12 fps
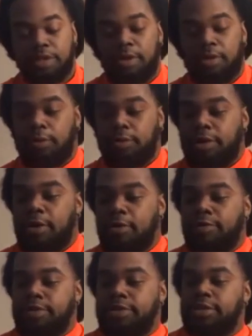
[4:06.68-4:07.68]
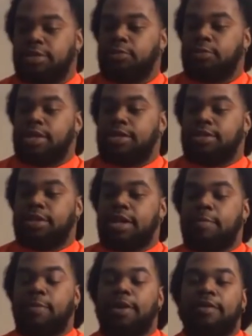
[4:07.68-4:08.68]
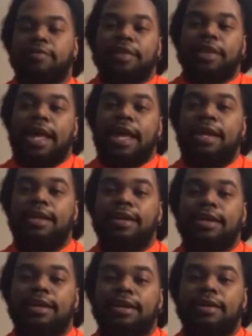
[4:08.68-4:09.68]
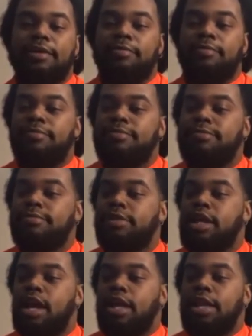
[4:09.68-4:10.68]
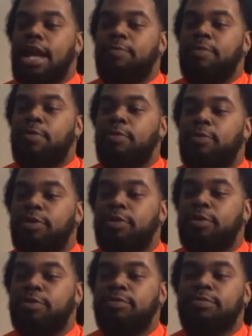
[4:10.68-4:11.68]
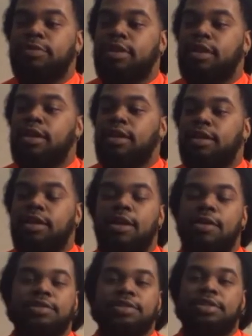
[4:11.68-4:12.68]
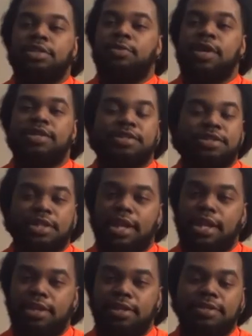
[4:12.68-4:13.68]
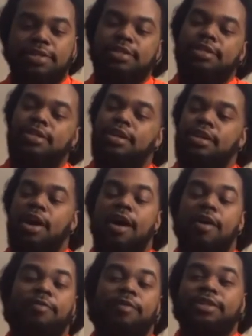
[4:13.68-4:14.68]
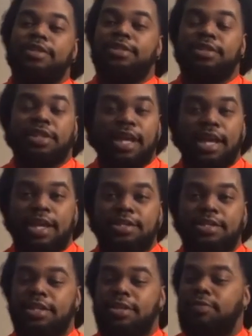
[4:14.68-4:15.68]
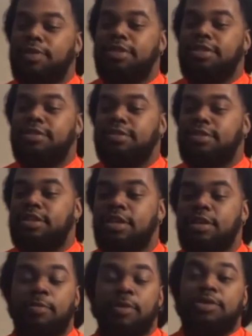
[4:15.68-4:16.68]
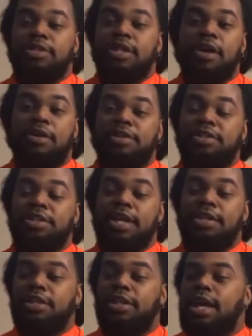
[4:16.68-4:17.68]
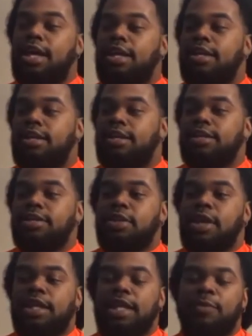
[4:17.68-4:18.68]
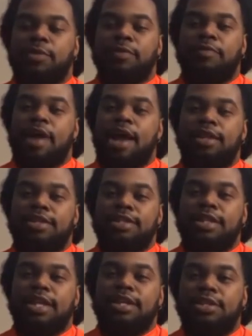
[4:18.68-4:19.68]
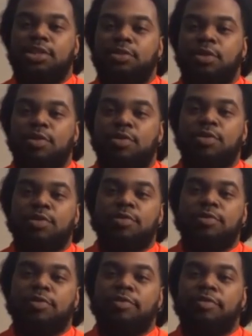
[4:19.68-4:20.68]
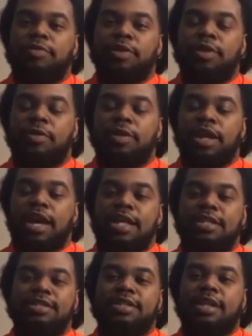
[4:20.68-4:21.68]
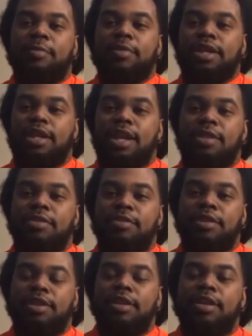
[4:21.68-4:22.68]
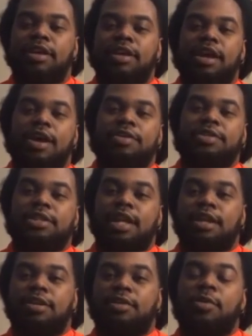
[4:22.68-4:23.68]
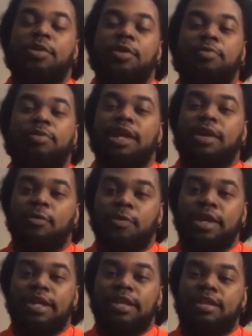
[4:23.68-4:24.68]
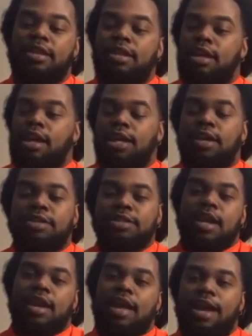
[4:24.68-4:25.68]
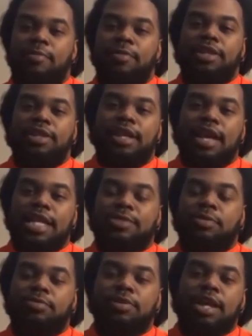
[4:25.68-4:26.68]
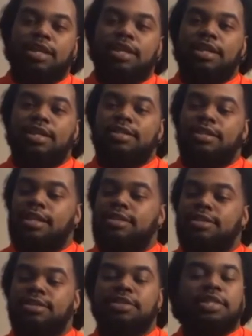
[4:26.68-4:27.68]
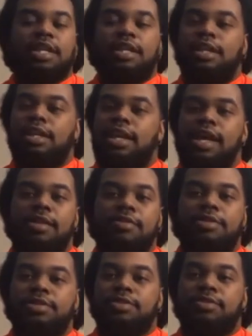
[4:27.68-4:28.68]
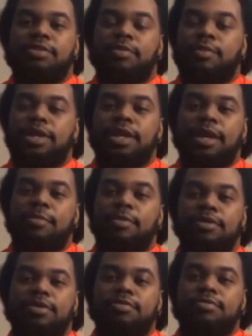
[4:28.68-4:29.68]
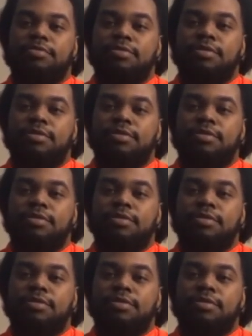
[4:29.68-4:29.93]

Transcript: the whole COVID situation coming off of that, uh, a lot of people were new. Uh, the coaching situation changed, offenses changed, defenses, personnel has changed a lot. So I think we're finally just getting into a groove of, you know, the guys just coming together and understanding who they're playing with, and understanding how to beat the guys that we're playing against, and that's just sticking together and just doing what we came here to do.